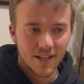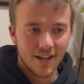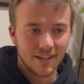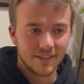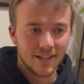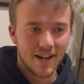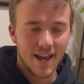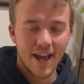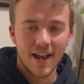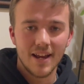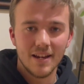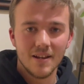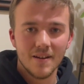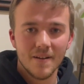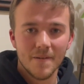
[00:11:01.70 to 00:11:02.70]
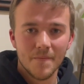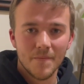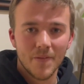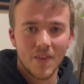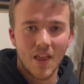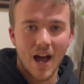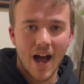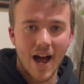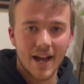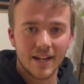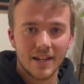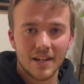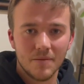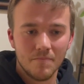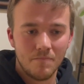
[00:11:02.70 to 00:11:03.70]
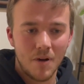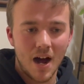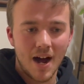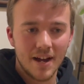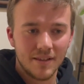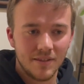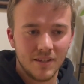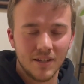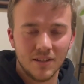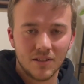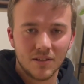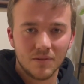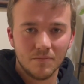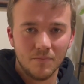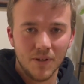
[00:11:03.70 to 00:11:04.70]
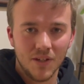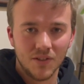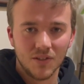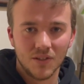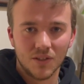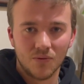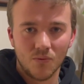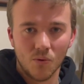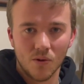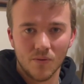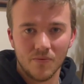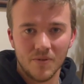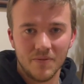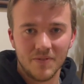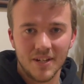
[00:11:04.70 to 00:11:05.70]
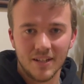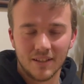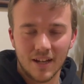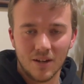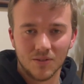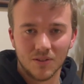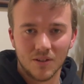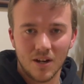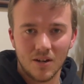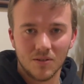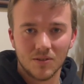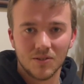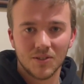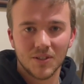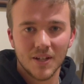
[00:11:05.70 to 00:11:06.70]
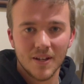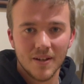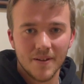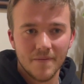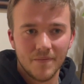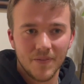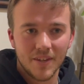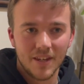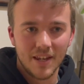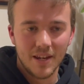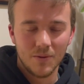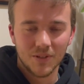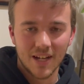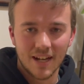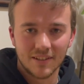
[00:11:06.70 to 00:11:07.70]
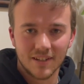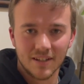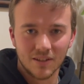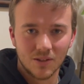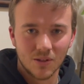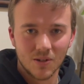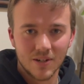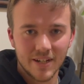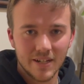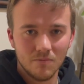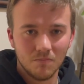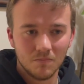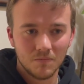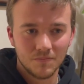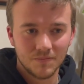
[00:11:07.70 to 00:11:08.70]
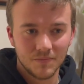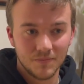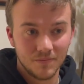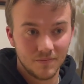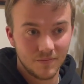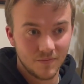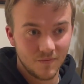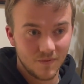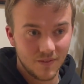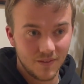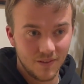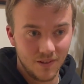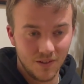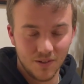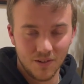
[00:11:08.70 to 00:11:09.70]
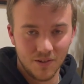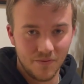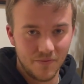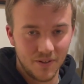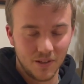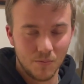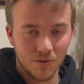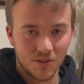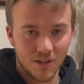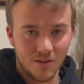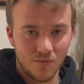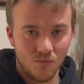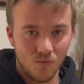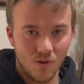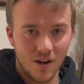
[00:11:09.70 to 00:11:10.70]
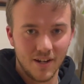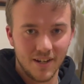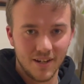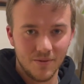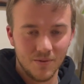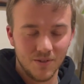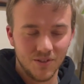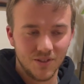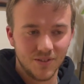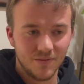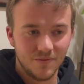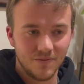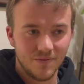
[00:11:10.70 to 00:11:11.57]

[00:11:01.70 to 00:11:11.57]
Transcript: I said, hey, I can buy this business for $15,000. He was asking 30, literally 50% of what he was